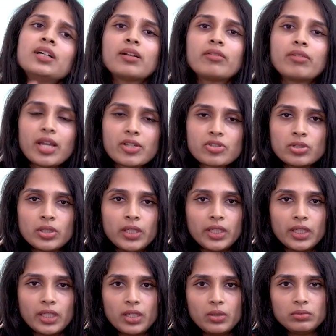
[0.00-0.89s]
contraction
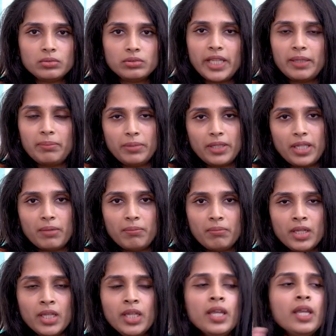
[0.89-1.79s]
at around 10 p.m.
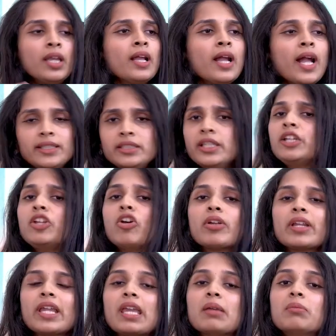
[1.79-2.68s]
and then
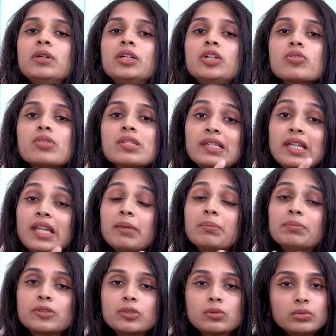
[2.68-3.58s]
you're able to
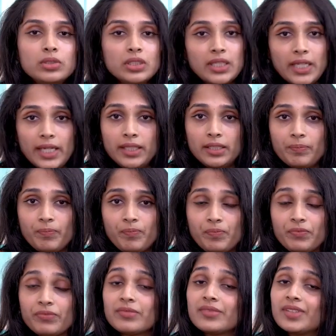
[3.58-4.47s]
sleep through the night.
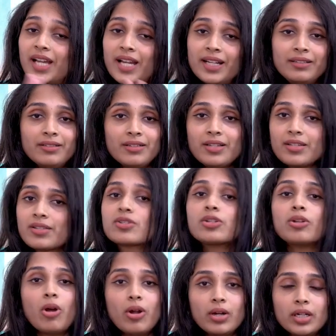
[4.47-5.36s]
That is
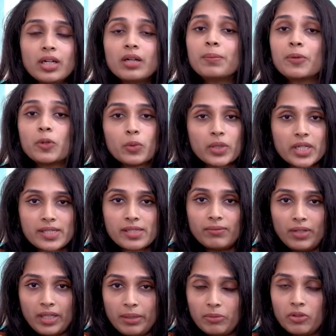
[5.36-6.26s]
not a
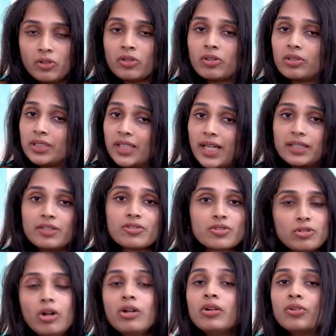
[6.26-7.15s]
progressive labor, or that
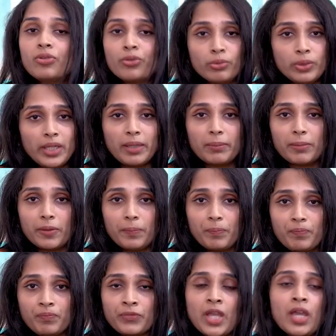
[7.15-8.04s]
is not true labor.
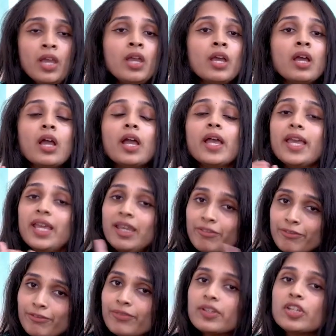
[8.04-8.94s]

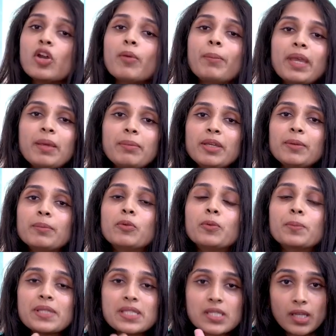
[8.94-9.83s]
If your baby
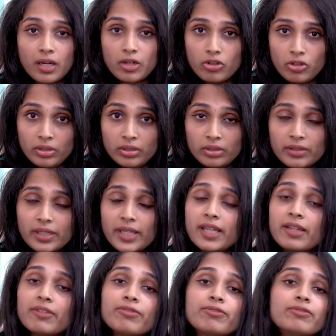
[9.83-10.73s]
movements are good,
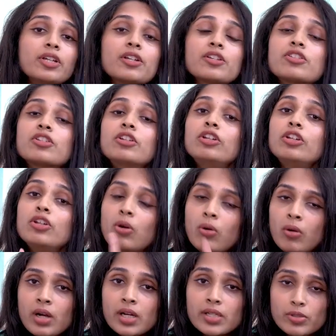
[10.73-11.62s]
if there is
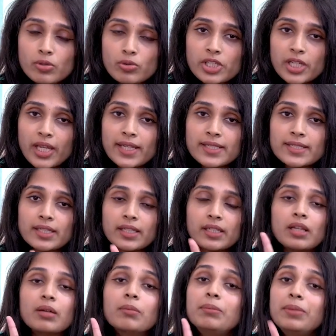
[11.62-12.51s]
no
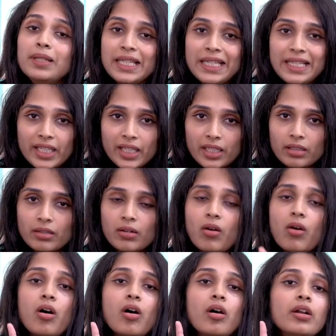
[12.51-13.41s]
associated bleeding
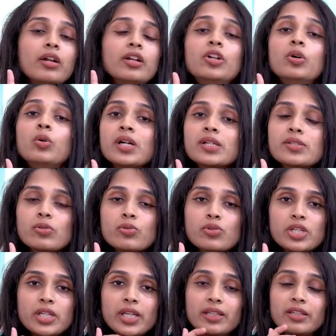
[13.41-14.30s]
or no
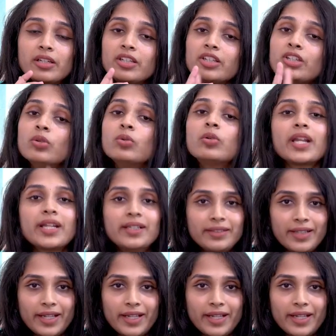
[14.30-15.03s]
associated uterine